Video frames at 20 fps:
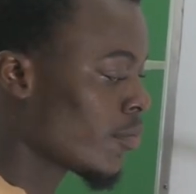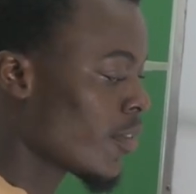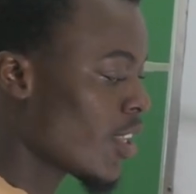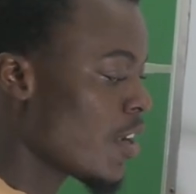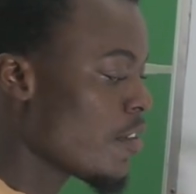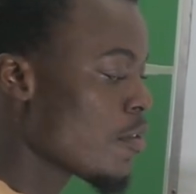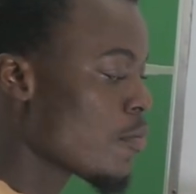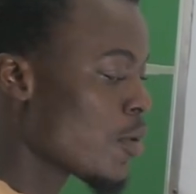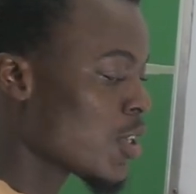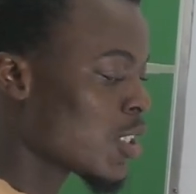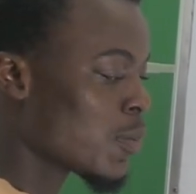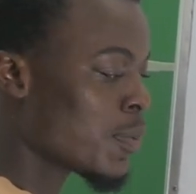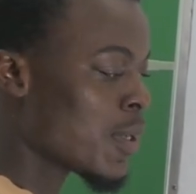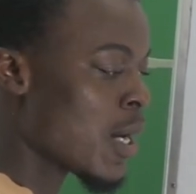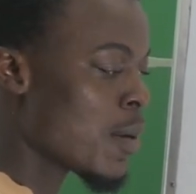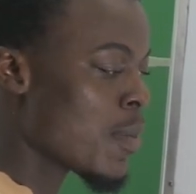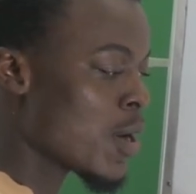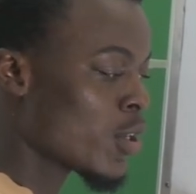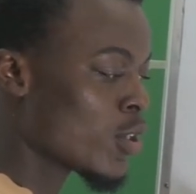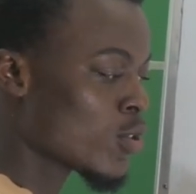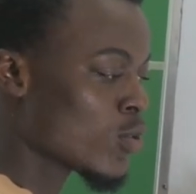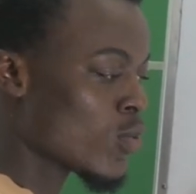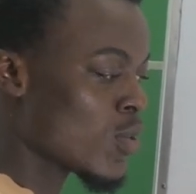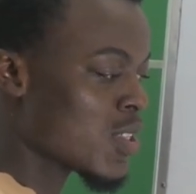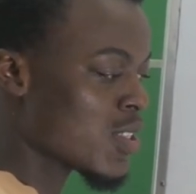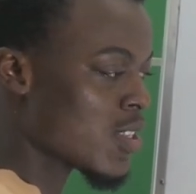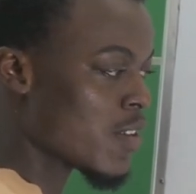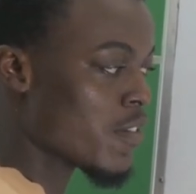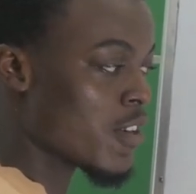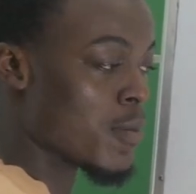If you multiply minus
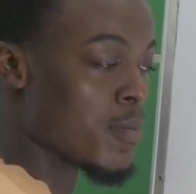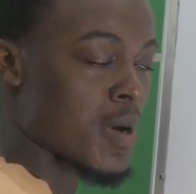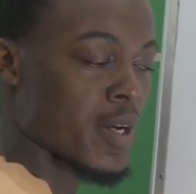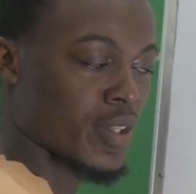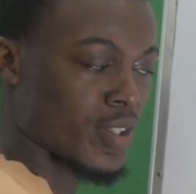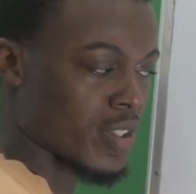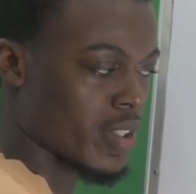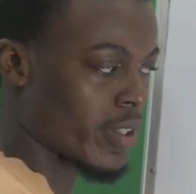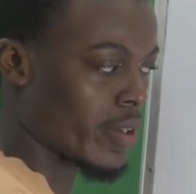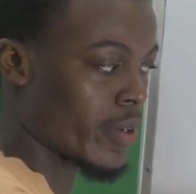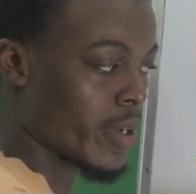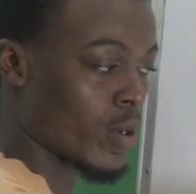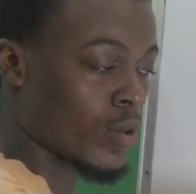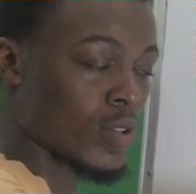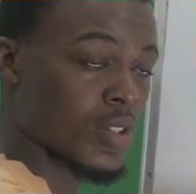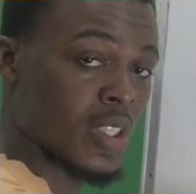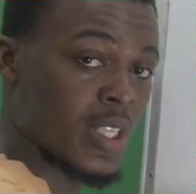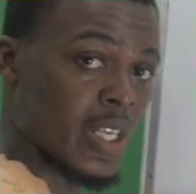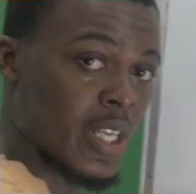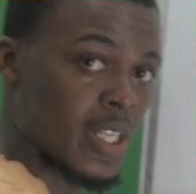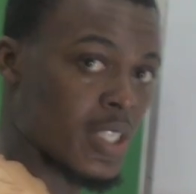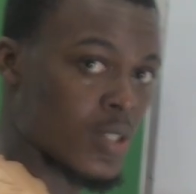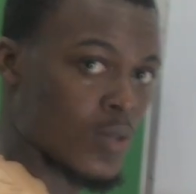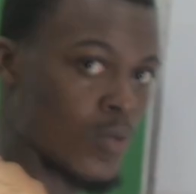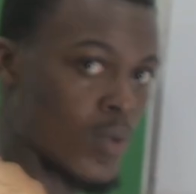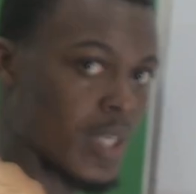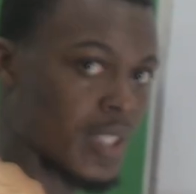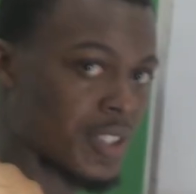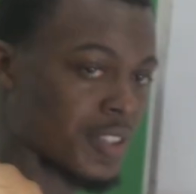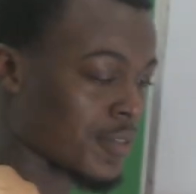27 and minus 3, you're going to get
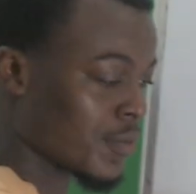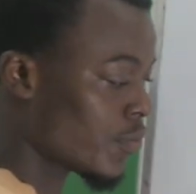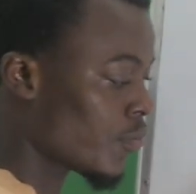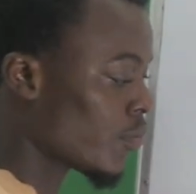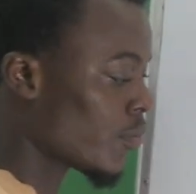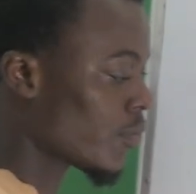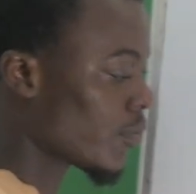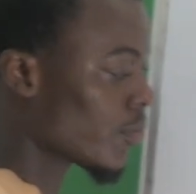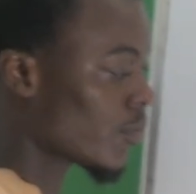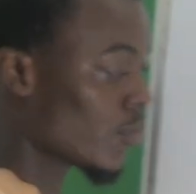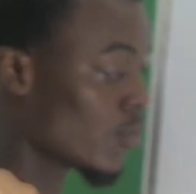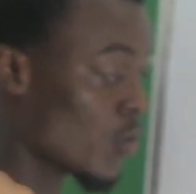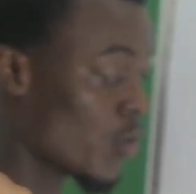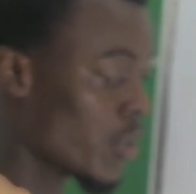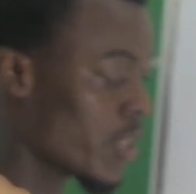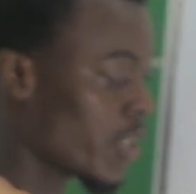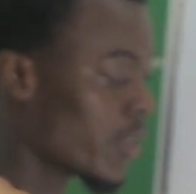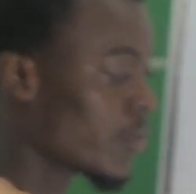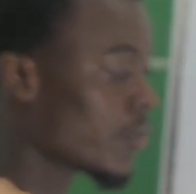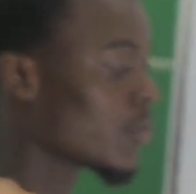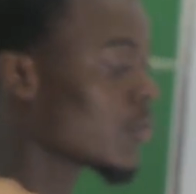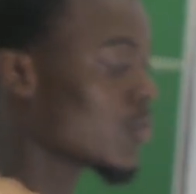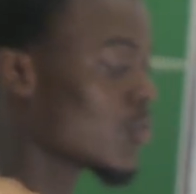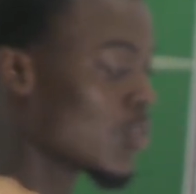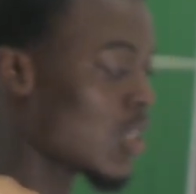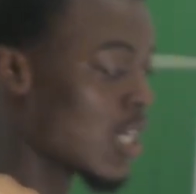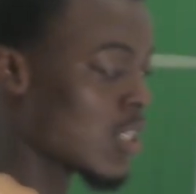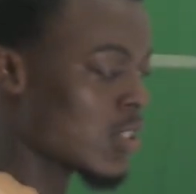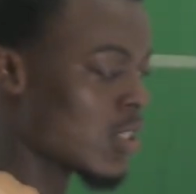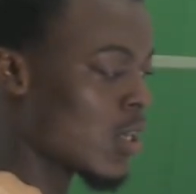81. Okay, so
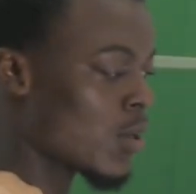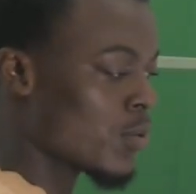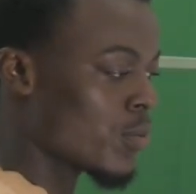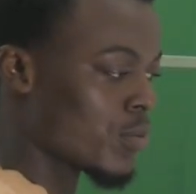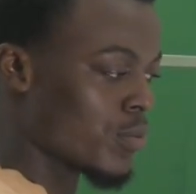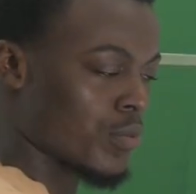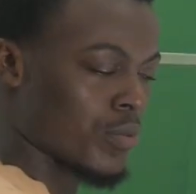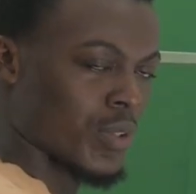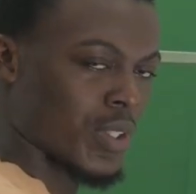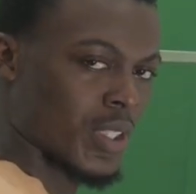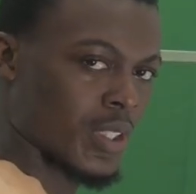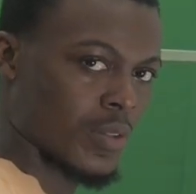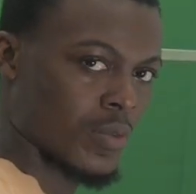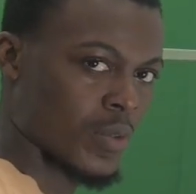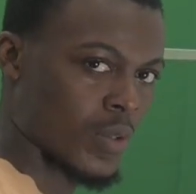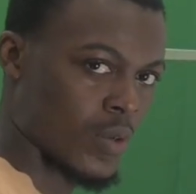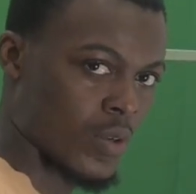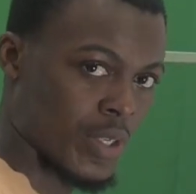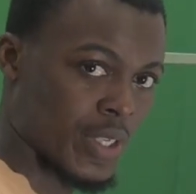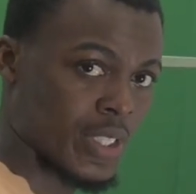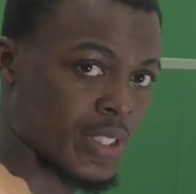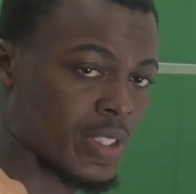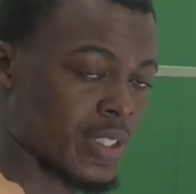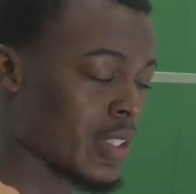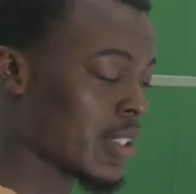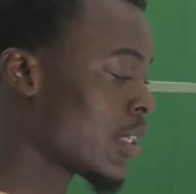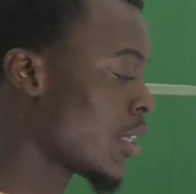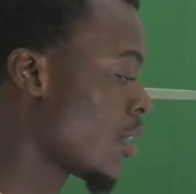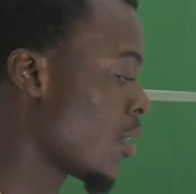that's how we got this.